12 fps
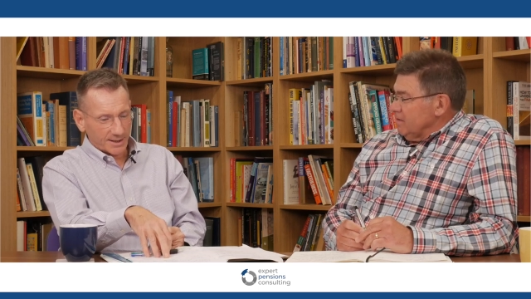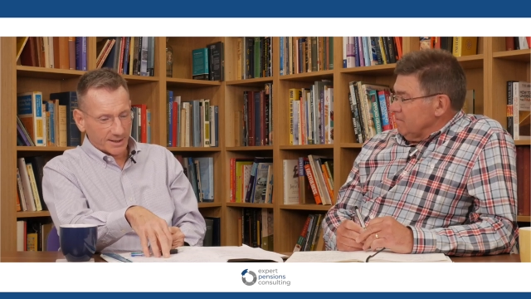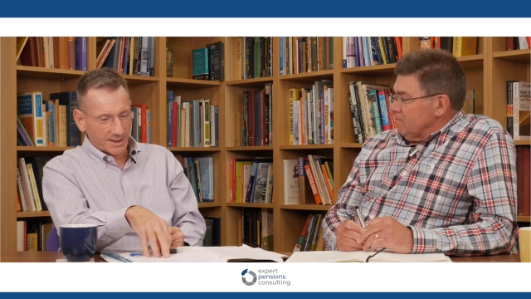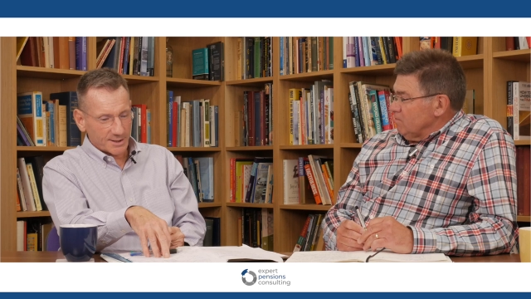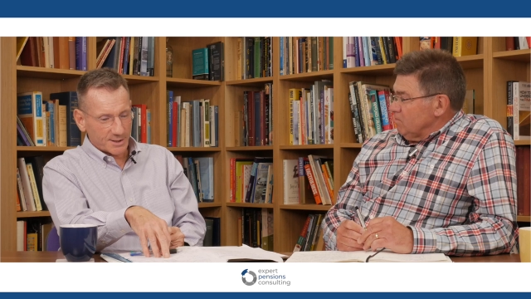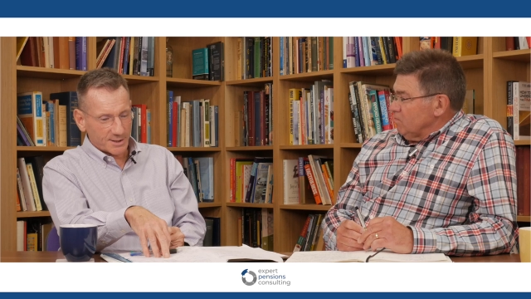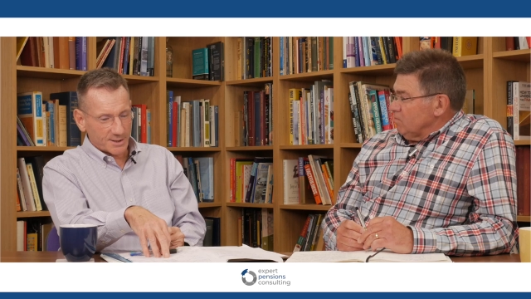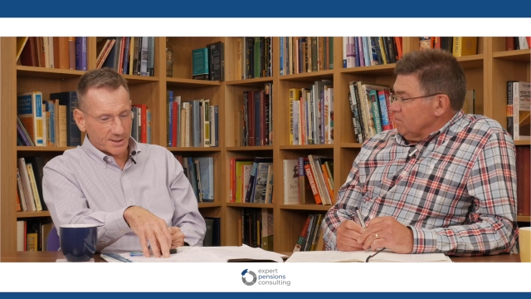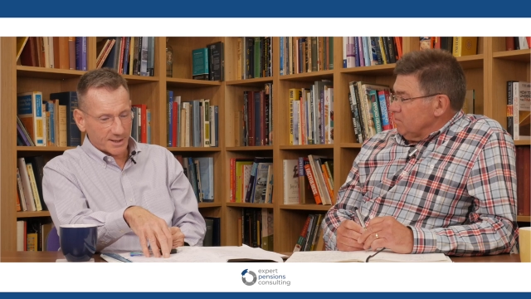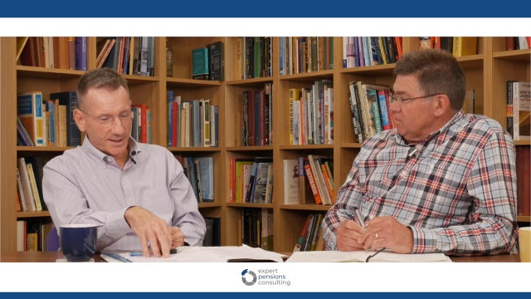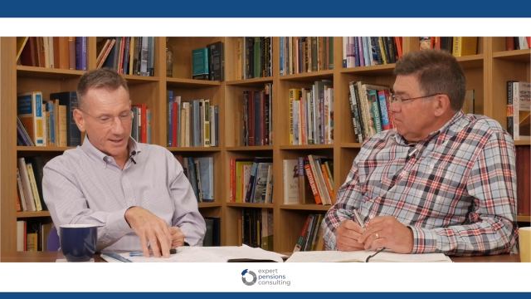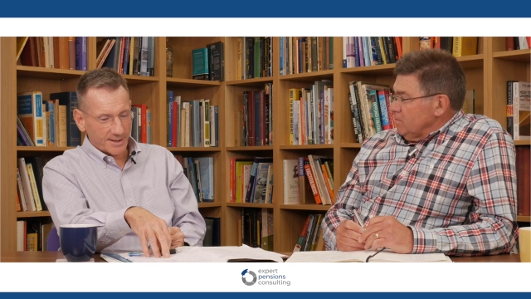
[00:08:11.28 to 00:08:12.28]

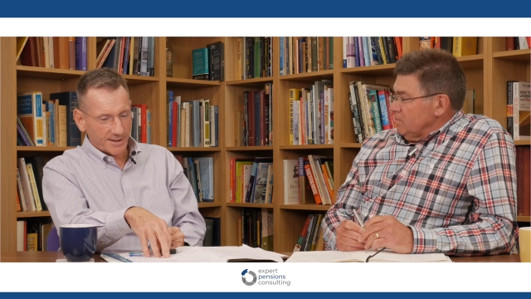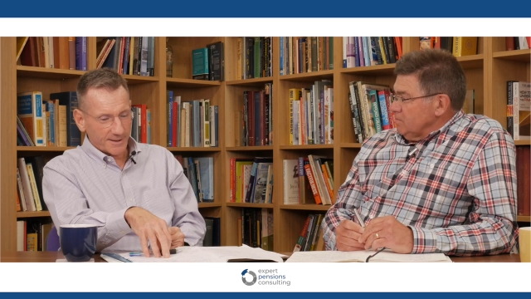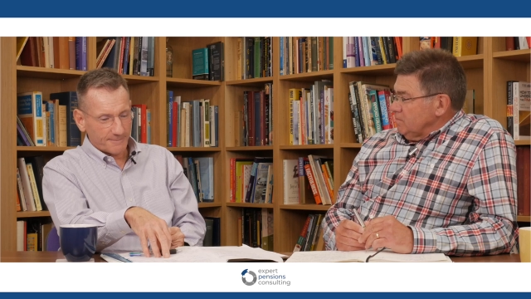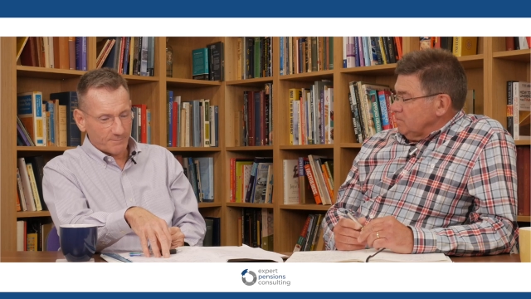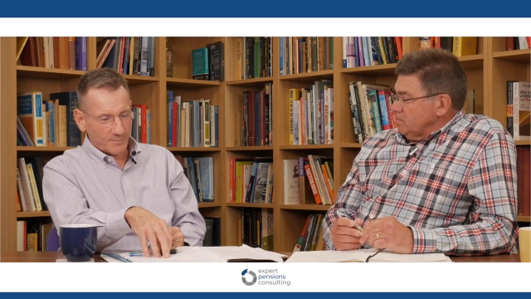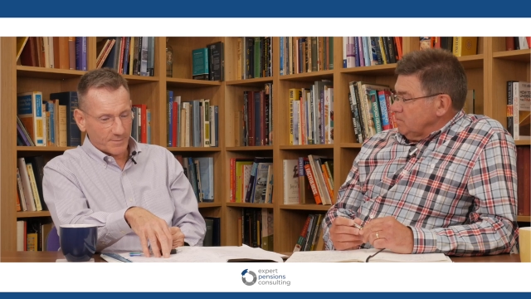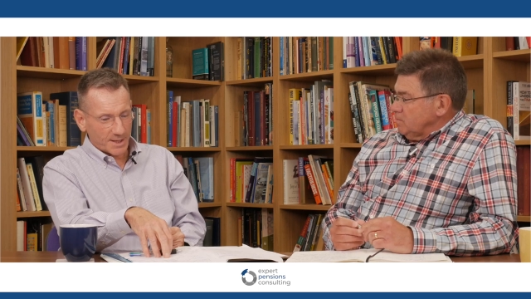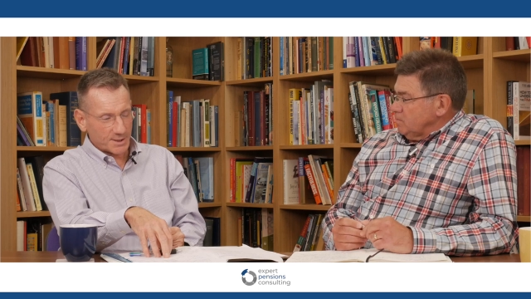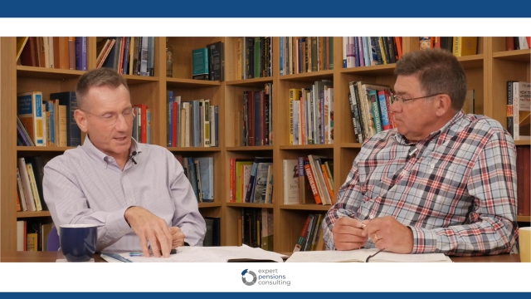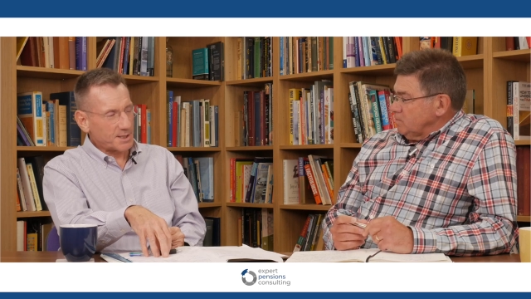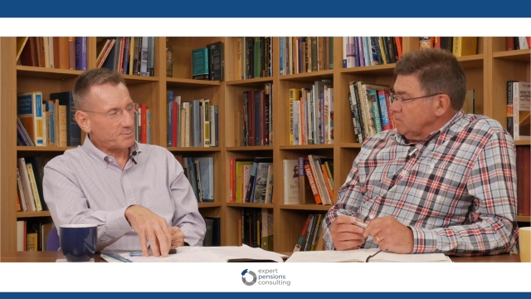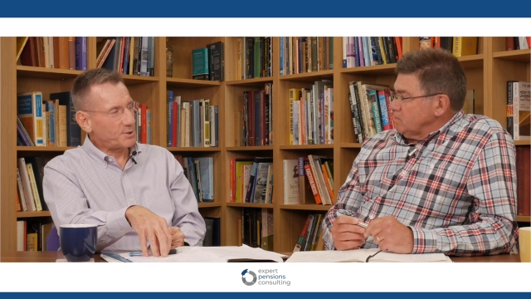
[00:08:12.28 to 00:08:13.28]
Speaker 1: this uh,
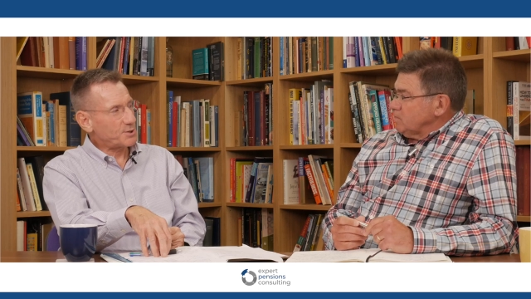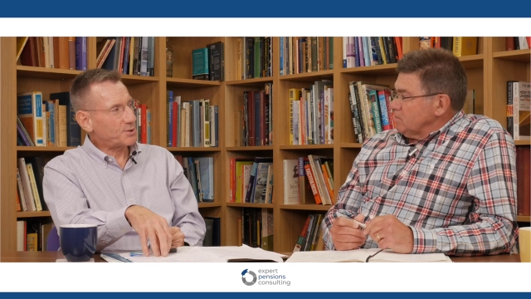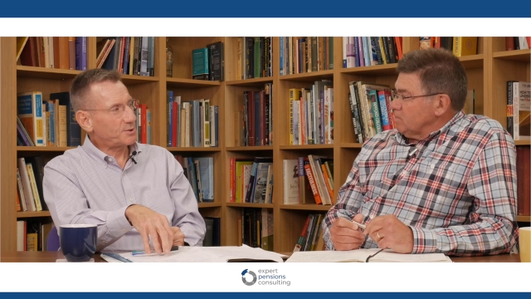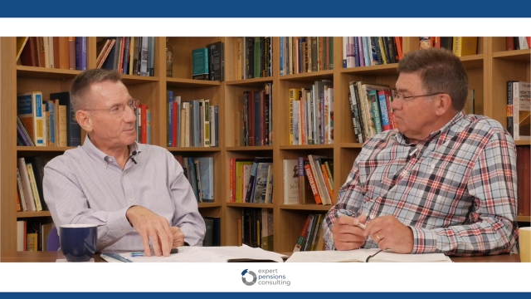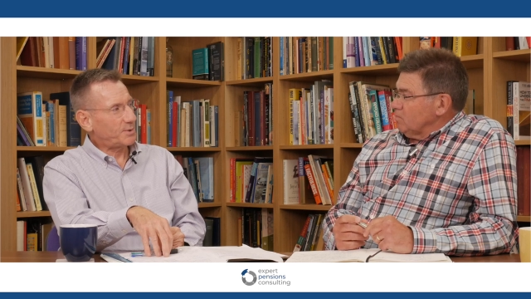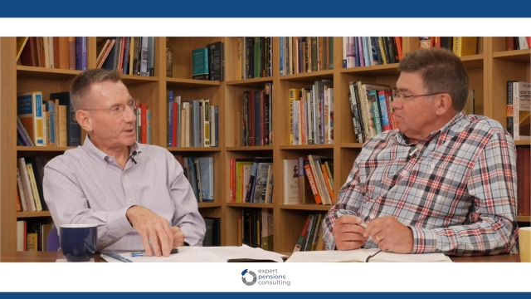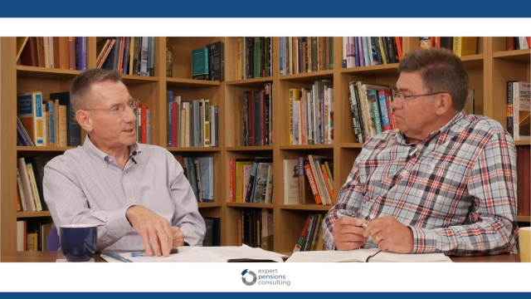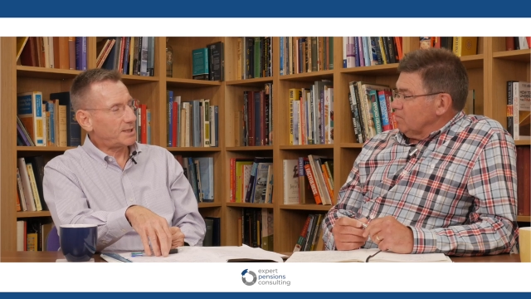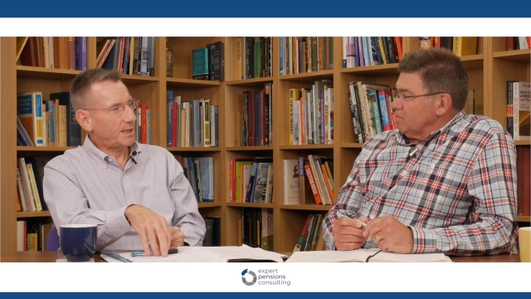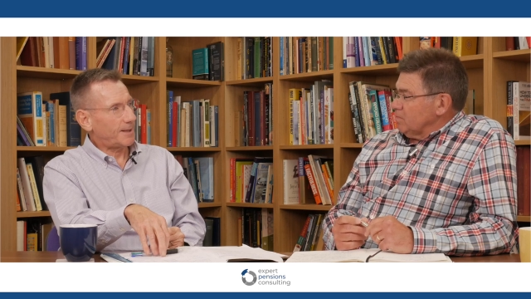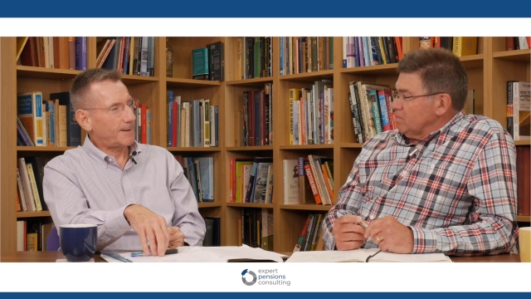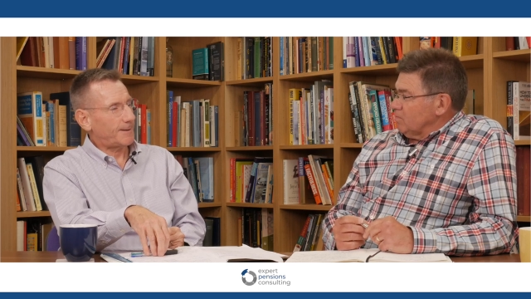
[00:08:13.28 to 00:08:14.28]
assessment of
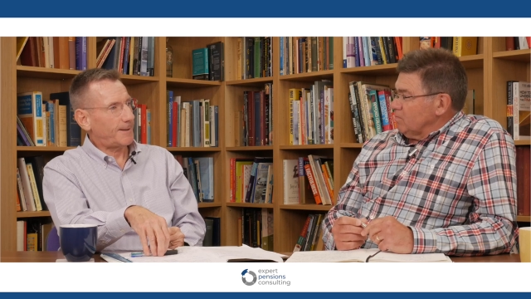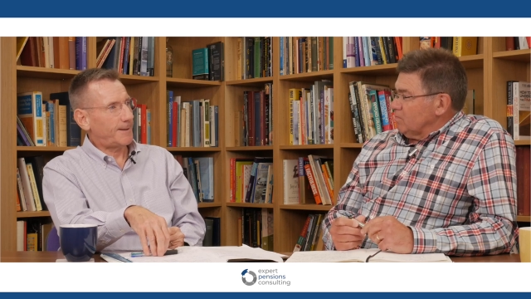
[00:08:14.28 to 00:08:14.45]
suitability